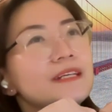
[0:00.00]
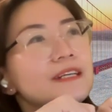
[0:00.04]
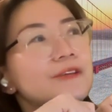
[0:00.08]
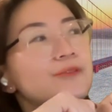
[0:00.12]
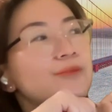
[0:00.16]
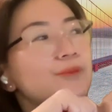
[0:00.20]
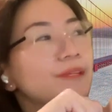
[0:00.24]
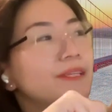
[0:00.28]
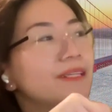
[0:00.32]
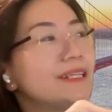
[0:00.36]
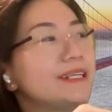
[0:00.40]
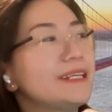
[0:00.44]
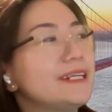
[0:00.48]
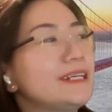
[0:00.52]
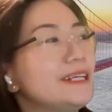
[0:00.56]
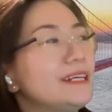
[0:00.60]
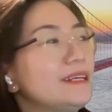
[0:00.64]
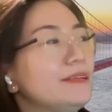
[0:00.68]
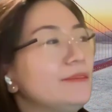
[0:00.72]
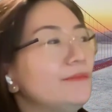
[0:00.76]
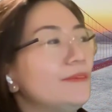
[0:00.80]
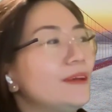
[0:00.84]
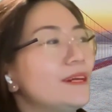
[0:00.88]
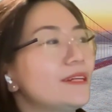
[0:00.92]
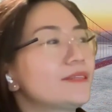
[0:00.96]
equity
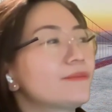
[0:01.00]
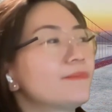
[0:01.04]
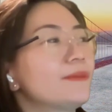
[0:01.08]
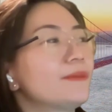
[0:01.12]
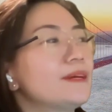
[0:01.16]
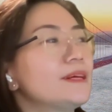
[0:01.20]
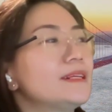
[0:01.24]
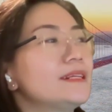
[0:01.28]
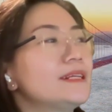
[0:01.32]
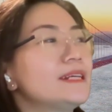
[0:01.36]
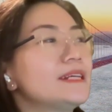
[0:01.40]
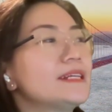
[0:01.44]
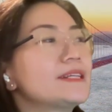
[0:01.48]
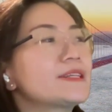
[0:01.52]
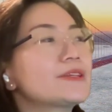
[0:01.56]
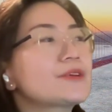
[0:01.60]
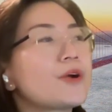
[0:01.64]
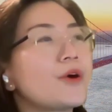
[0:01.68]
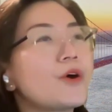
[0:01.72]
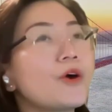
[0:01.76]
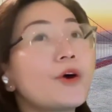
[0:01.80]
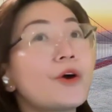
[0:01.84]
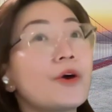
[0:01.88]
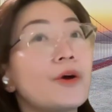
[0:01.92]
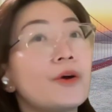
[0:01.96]
investment is
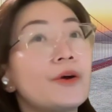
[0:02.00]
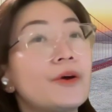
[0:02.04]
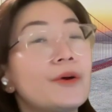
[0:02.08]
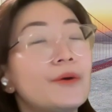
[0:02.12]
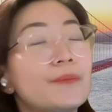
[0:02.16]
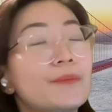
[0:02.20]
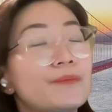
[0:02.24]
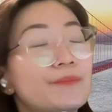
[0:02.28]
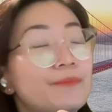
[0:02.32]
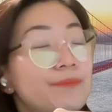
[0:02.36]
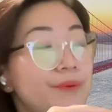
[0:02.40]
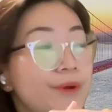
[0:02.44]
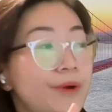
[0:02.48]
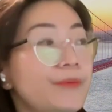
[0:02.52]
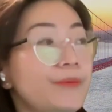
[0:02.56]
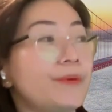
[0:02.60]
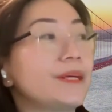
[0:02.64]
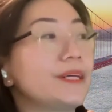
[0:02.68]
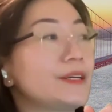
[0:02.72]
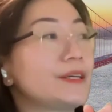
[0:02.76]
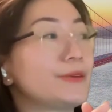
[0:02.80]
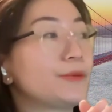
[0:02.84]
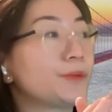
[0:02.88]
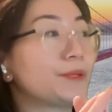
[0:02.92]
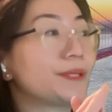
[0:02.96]
called
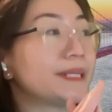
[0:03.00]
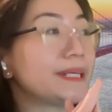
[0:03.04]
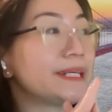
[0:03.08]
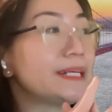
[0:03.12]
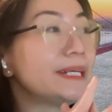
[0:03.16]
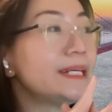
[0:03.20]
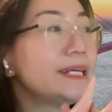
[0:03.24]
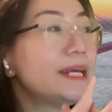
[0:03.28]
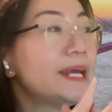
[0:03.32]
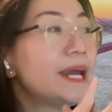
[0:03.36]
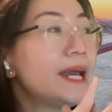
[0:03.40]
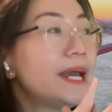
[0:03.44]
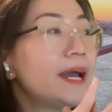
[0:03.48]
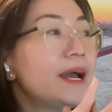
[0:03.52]
private equity,